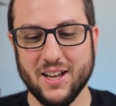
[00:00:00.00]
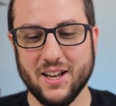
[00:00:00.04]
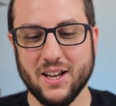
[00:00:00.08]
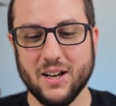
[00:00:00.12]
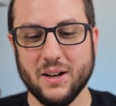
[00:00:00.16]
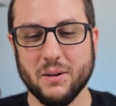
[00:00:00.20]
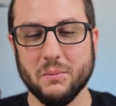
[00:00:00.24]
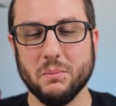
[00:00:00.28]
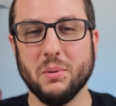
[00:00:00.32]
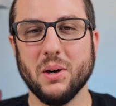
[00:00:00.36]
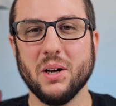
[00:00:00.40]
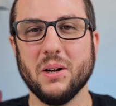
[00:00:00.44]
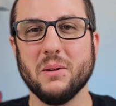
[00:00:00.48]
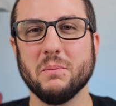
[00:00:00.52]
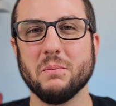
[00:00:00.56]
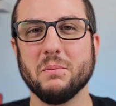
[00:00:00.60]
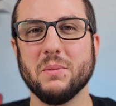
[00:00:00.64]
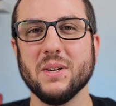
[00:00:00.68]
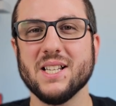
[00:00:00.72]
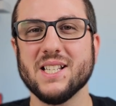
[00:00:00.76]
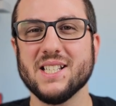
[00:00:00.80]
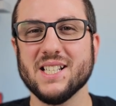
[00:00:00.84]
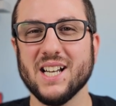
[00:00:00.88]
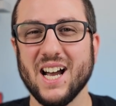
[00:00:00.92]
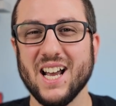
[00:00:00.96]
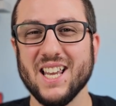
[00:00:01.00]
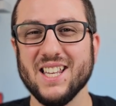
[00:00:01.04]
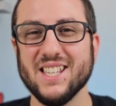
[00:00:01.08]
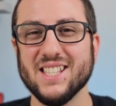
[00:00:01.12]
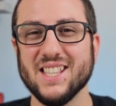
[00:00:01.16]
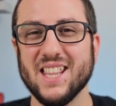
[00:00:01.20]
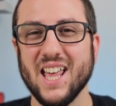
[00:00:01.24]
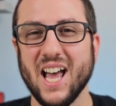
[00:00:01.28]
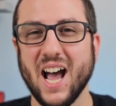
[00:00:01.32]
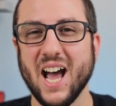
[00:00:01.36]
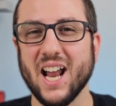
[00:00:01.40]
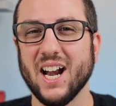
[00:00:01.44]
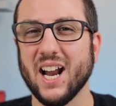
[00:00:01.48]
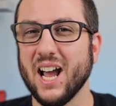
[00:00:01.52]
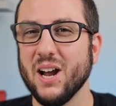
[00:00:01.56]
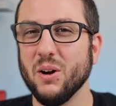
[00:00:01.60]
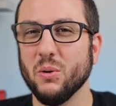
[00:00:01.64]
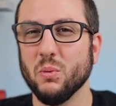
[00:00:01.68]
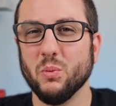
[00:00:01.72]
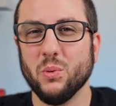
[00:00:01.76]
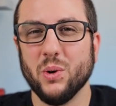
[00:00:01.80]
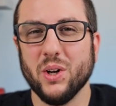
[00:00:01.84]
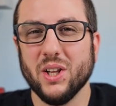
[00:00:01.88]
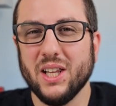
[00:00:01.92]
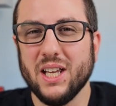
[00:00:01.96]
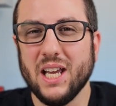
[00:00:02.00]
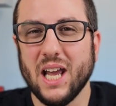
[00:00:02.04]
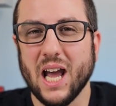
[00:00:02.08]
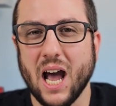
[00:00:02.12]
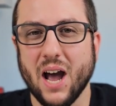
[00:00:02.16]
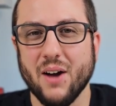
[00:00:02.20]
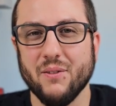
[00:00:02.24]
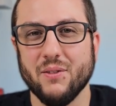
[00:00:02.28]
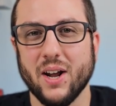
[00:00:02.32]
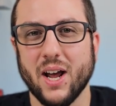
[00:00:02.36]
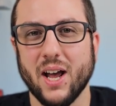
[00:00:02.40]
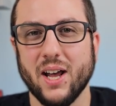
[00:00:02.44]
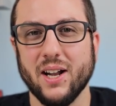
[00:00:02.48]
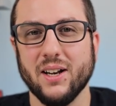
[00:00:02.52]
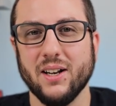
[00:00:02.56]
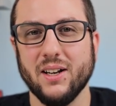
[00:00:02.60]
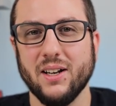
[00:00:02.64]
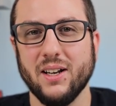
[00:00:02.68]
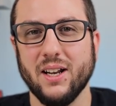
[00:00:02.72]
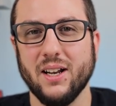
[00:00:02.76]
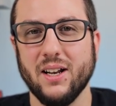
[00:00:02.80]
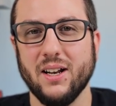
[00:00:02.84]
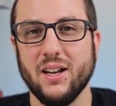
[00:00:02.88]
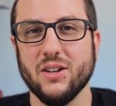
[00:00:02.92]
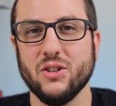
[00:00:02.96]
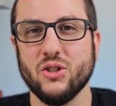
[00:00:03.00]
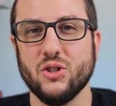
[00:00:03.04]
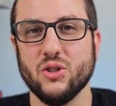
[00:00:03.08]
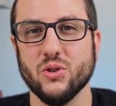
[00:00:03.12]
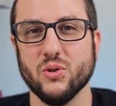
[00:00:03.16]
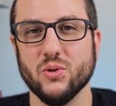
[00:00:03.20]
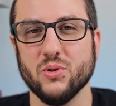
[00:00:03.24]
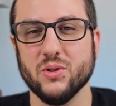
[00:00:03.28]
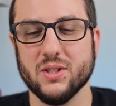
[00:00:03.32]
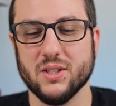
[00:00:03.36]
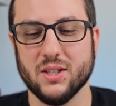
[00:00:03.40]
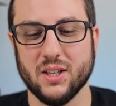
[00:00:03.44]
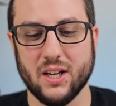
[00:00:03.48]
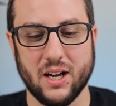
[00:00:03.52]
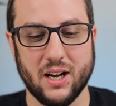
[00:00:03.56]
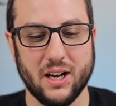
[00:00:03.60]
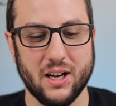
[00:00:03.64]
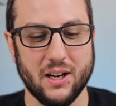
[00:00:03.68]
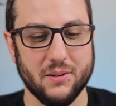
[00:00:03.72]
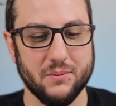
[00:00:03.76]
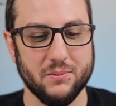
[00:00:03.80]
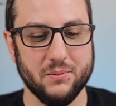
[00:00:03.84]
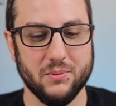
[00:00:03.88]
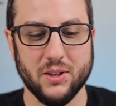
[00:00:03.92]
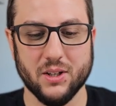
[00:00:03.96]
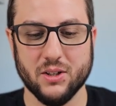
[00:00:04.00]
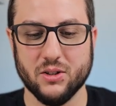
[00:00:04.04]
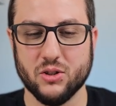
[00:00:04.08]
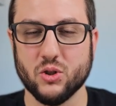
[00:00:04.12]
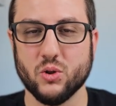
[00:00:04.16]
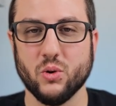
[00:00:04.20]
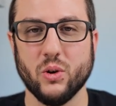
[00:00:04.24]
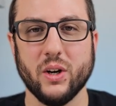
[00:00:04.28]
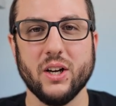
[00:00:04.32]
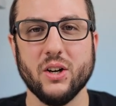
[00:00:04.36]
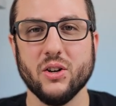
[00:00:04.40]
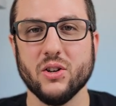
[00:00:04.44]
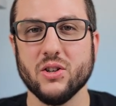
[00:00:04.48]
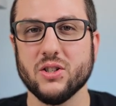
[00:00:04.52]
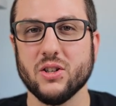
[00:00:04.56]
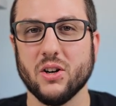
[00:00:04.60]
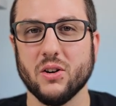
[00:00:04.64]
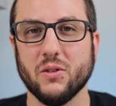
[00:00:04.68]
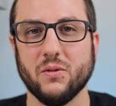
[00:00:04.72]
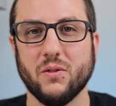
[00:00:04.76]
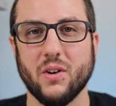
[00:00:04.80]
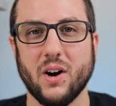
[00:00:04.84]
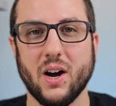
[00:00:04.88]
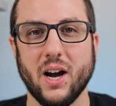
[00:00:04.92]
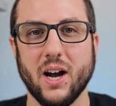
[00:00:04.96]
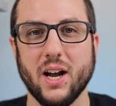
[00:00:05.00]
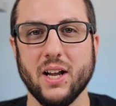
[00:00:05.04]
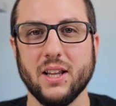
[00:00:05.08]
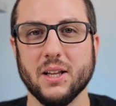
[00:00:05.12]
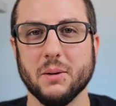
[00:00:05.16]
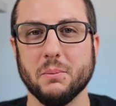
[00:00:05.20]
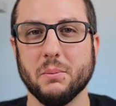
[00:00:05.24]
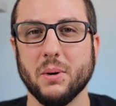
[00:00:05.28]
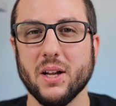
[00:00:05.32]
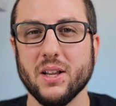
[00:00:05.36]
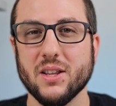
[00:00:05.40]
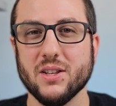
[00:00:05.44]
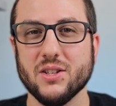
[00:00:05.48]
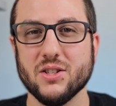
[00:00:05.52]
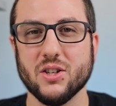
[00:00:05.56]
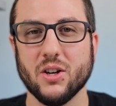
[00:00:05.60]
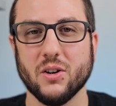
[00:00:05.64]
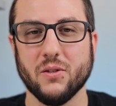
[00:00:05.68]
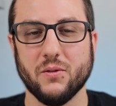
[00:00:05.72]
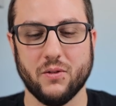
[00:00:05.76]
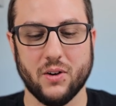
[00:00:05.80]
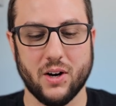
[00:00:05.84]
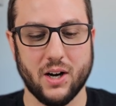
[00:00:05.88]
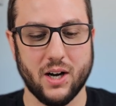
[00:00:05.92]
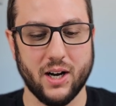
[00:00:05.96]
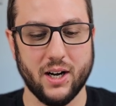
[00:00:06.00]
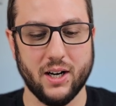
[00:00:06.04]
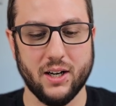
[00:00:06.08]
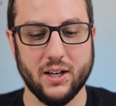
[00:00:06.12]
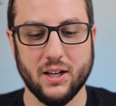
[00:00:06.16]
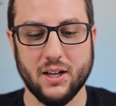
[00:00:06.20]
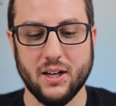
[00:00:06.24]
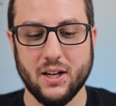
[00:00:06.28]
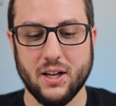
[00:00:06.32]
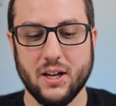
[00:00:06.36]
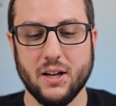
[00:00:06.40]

But besides that, I really haven't had any issues. The triggers are fine, the buttons are fine.